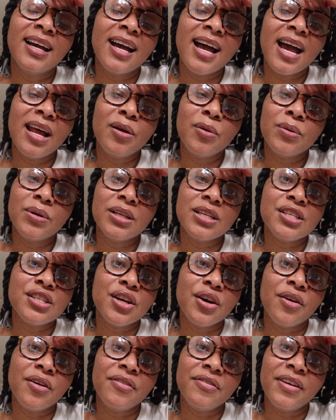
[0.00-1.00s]
I don't want to
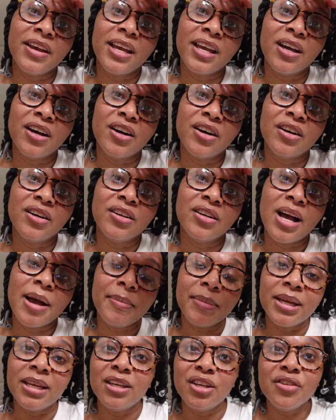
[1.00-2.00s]
show a fail. I
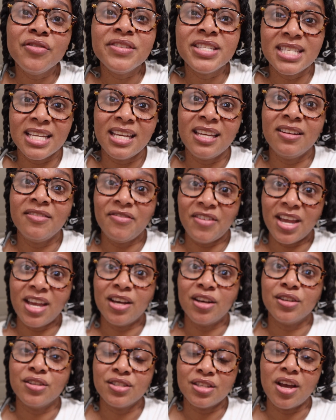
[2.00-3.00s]
mean, you've seen
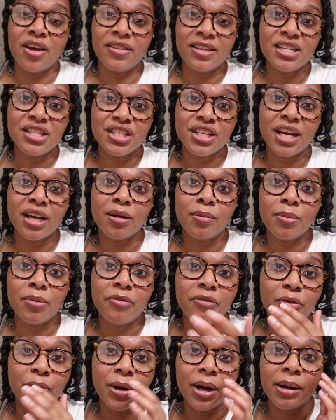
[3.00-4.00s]
fails on this channel
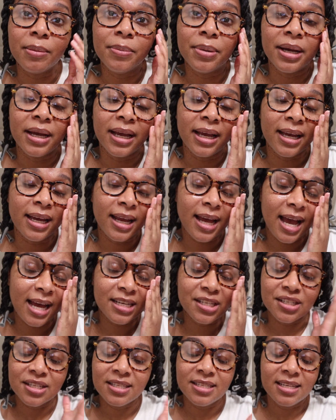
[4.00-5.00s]
before, but I
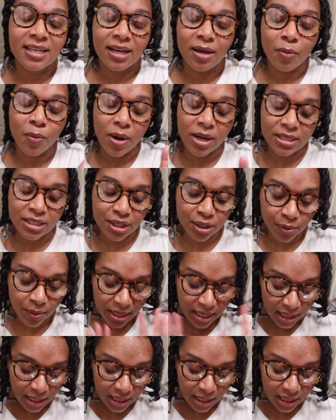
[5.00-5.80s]
just didn't want to.